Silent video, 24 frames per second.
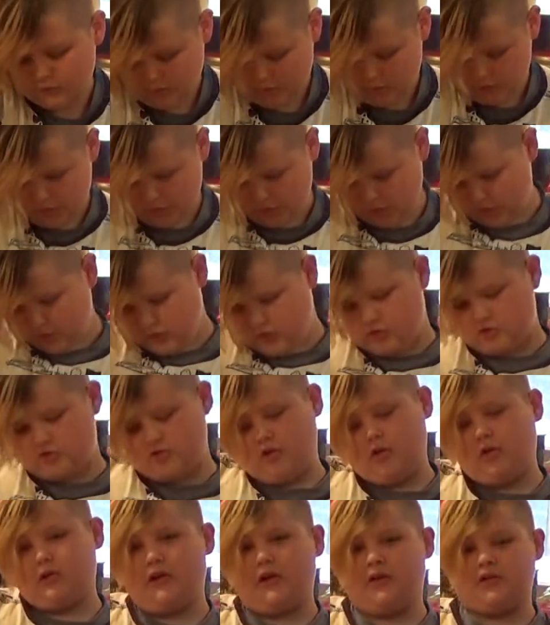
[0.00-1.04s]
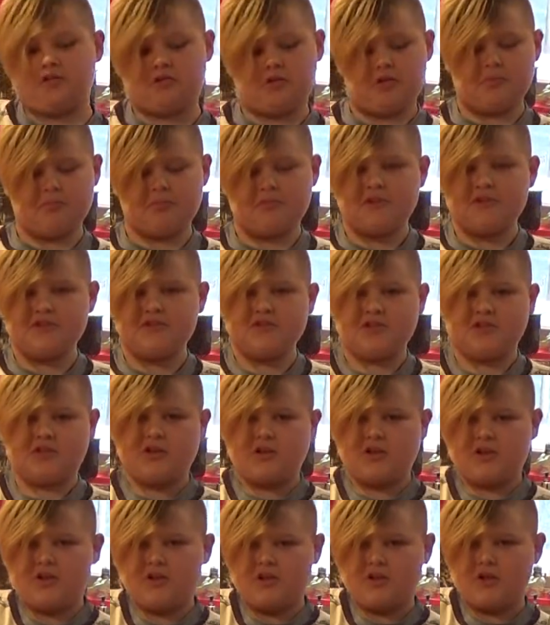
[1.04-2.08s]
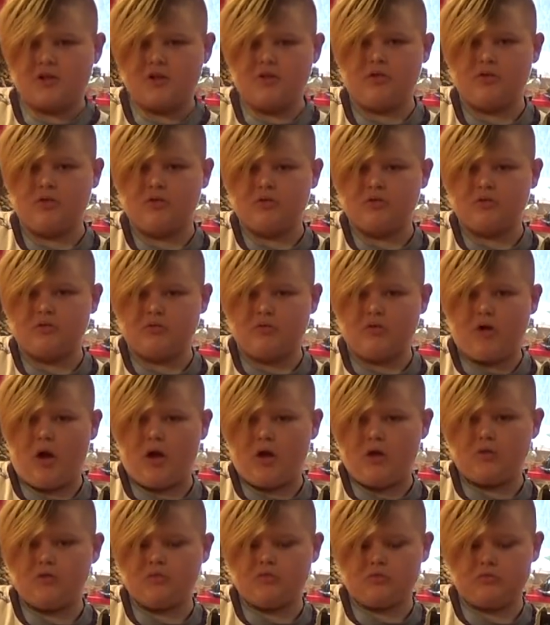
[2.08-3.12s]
Okay, so now dump this into here, right?